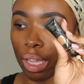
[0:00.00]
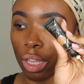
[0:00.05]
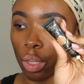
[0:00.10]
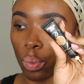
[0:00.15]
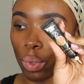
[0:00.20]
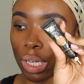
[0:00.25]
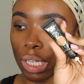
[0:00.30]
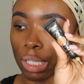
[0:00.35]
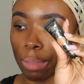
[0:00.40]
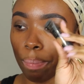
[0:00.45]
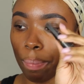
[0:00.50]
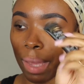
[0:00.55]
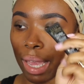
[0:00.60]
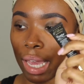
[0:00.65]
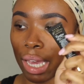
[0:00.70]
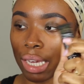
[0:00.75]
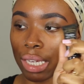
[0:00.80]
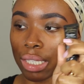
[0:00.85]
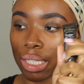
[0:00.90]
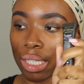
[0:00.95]
Louise
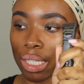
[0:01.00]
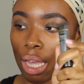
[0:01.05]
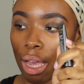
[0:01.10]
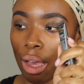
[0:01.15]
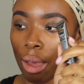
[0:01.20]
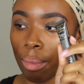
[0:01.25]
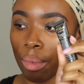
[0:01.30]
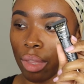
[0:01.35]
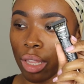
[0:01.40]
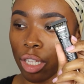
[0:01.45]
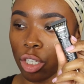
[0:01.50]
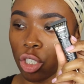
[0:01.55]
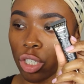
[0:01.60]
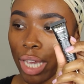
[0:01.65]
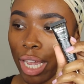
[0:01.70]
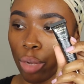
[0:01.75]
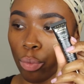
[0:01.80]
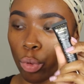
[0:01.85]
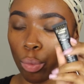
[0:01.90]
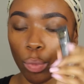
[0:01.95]
base in the
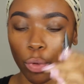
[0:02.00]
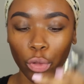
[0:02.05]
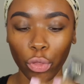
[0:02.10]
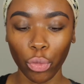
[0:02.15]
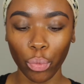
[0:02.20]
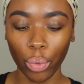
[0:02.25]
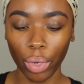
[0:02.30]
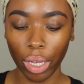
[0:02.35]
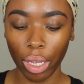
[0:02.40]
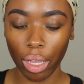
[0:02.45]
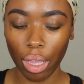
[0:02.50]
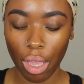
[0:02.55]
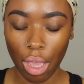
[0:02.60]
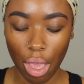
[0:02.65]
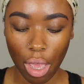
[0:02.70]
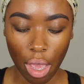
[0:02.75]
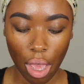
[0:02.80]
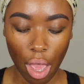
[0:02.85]
shade Rumor 3.